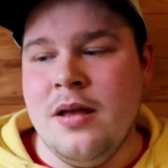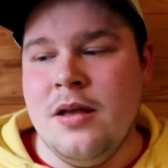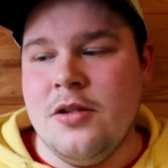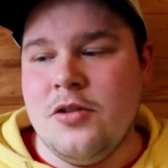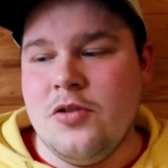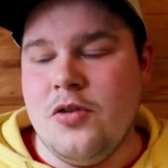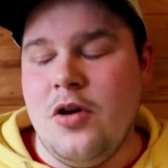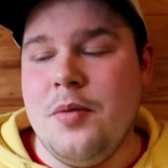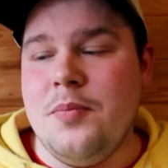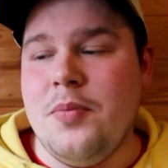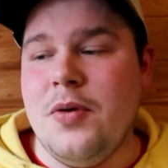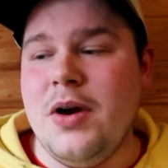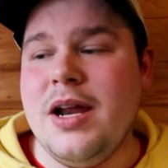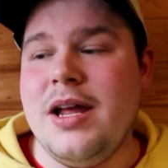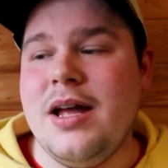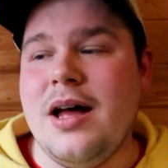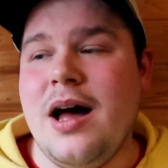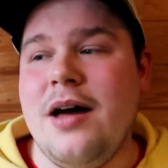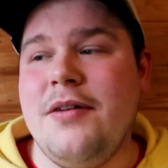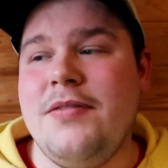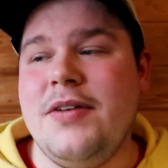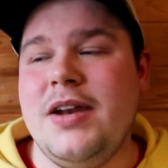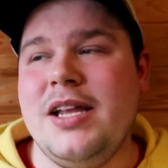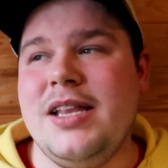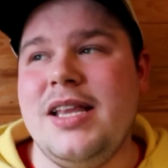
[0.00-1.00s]
So I'm pretty
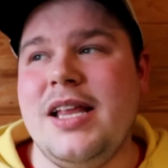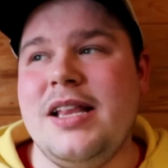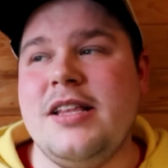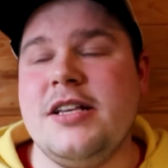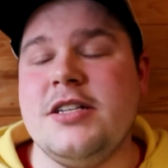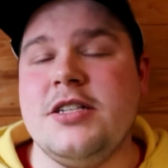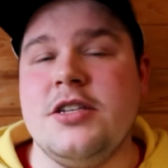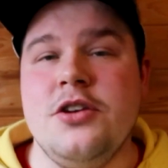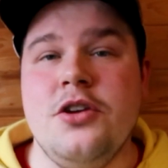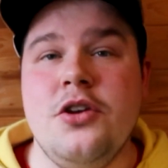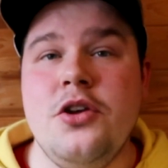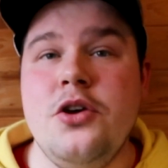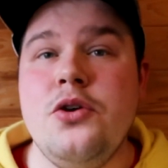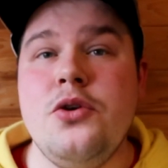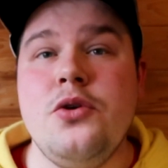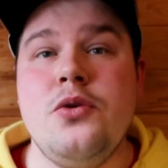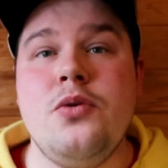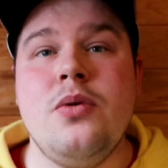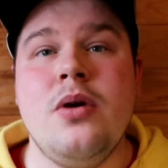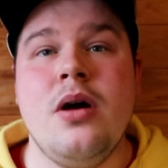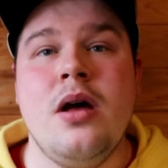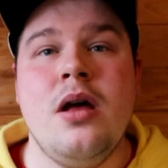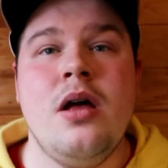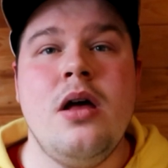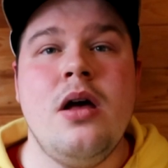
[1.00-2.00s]
confident that this
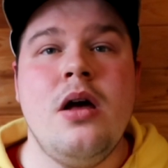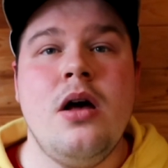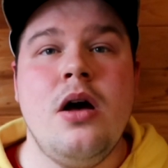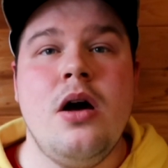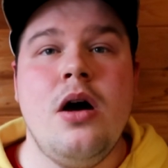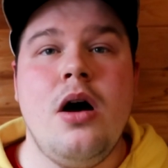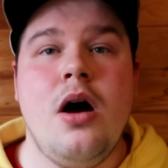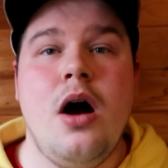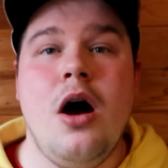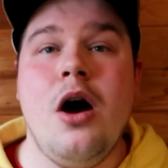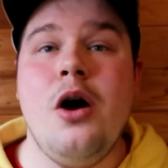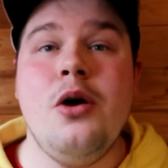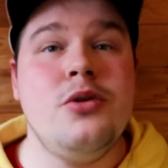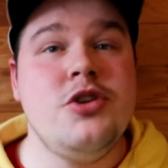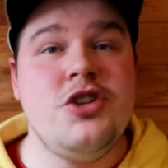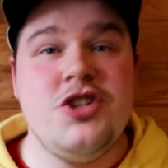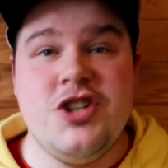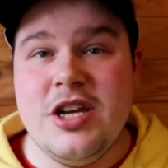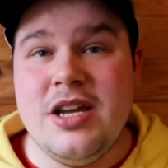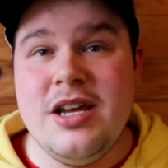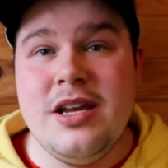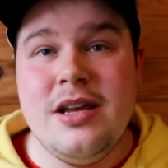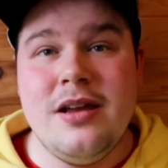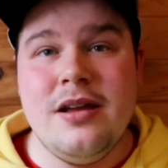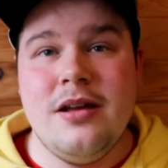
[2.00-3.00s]
new
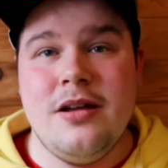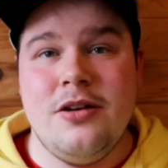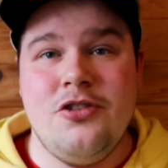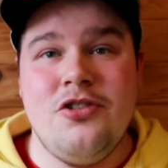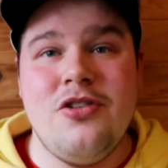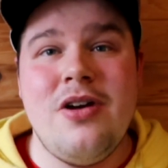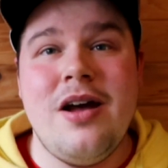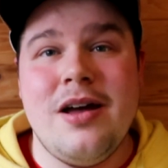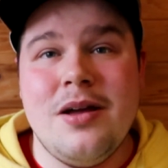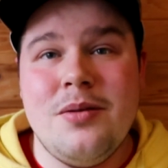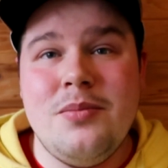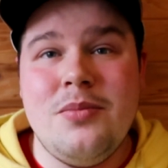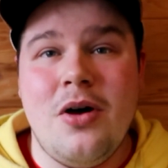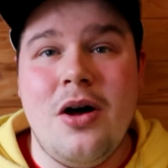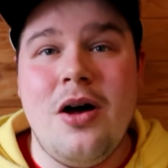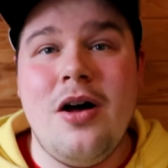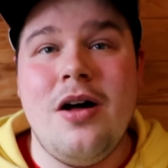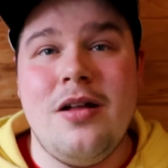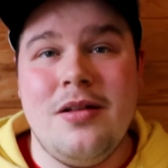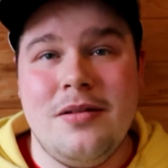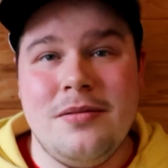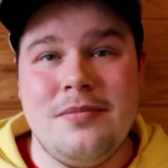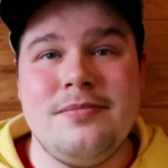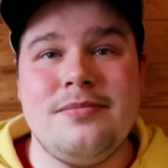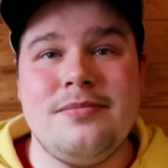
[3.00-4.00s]
OG Dragon Ball